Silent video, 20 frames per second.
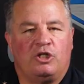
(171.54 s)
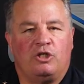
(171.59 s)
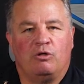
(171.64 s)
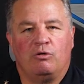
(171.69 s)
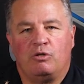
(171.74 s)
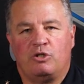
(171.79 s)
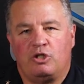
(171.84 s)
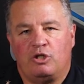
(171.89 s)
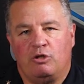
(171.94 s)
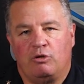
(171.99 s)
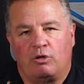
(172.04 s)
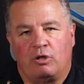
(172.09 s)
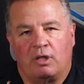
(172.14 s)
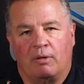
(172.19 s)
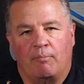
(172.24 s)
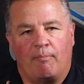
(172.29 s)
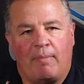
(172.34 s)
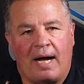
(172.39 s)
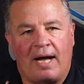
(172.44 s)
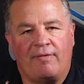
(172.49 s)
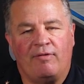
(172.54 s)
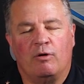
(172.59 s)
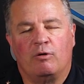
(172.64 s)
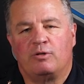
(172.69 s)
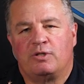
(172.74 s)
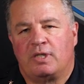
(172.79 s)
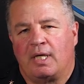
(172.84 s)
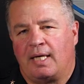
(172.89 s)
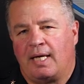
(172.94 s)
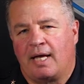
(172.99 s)
you do is you combine
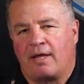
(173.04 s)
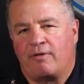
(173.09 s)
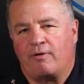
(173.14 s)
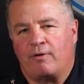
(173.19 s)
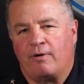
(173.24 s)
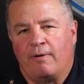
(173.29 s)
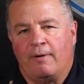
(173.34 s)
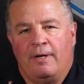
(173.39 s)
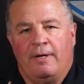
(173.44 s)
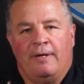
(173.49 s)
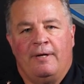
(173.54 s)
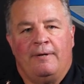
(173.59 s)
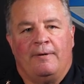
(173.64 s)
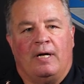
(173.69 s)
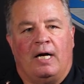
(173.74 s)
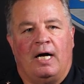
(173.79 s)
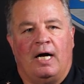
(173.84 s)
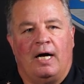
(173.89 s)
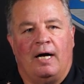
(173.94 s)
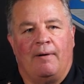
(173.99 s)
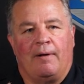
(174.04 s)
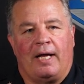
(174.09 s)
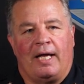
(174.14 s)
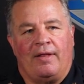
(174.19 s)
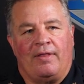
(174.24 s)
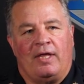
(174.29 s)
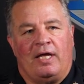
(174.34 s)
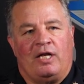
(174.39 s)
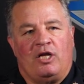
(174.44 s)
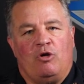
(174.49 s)
those together,
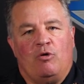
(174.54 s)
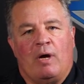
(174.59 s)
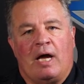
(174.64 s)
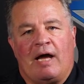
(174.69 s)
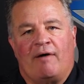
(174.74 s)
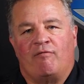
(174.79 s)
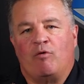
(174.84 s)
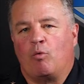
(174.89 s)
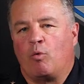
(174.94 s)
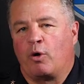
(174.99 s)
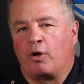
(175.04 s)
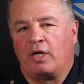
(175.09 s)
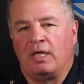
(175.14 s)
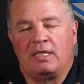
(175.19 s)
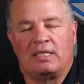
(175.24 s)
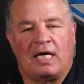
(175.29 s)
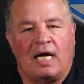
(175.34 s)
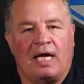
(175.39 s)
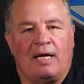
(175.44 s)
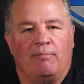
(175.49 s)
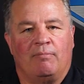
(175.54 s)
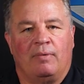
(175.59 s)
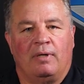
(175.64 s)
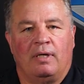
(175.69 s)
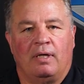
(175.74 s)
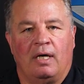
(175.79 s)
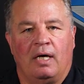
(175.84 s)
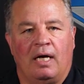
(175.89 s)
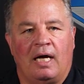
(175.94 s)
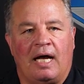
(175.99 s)
and then you have a working time
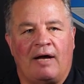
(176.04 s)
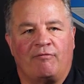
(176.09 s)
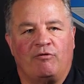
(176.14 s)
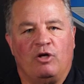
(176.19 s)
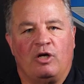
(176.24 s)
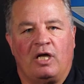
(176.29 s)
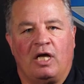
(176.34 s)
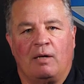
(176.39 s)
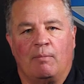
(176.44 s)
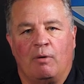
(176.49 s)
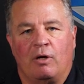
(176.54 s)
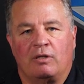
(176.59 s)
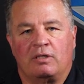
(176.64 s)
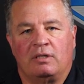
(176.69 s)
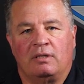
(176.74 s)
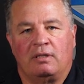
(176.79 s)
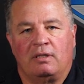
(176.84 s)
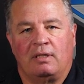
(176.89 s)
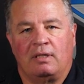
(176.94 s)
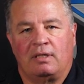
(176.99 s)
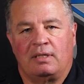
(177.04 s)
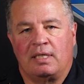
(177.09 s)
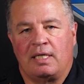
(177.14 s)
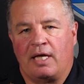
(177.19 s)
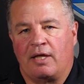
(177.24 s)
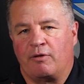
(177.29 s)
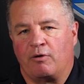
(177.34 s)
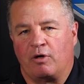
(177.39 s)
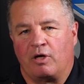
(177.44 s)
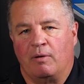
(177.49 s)
after you get them all
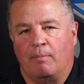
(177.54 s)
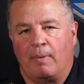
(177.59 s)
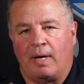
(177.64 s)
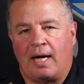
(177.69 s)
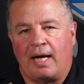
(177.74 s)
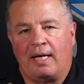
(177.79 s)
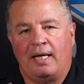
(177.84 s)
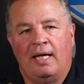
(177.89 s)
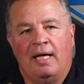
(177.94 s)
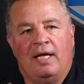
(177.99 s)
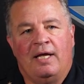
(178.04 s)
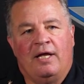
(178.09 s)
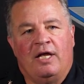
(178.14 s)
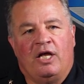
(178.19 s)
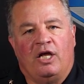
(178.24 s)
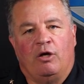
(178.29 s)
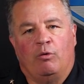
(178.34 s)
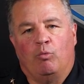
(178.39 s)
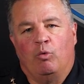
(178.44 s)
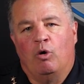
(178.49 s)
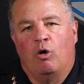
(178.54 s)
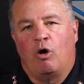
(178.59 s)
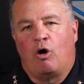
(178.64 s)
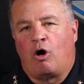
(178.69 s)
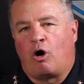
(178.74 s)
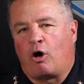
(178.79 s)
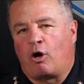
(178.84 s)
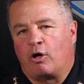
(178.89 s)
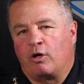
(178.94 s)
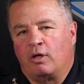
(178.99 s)
together and combined. It will
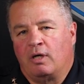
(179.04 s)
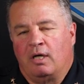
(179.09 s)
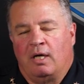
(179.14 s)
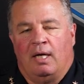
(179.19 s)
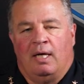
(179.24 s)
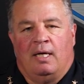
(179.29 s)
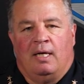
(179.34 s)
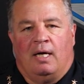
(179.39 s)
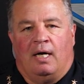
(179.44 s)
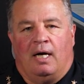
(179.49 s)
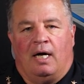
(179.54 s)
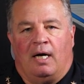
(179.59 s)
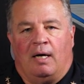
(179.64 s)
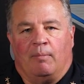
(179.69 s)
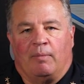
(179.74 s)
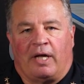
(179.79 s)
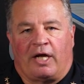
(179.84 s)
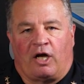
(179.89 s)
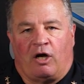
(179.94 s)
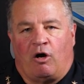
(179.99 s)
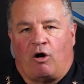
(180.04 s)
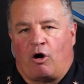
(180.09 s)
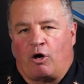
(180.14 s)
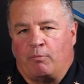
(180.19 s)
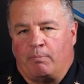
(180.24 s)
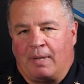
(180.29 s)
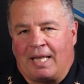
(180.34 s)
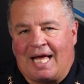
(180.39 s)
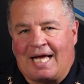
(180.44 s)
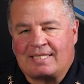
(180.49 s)
harden like a
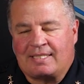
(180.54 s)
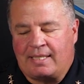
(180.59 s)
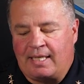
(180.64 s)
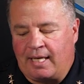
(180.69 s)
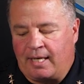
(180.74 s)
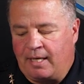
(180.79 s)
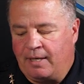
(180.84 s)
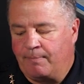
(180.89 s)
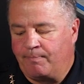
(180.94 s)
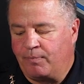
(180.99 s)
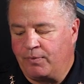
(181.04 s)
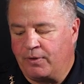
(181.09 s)
hard plastic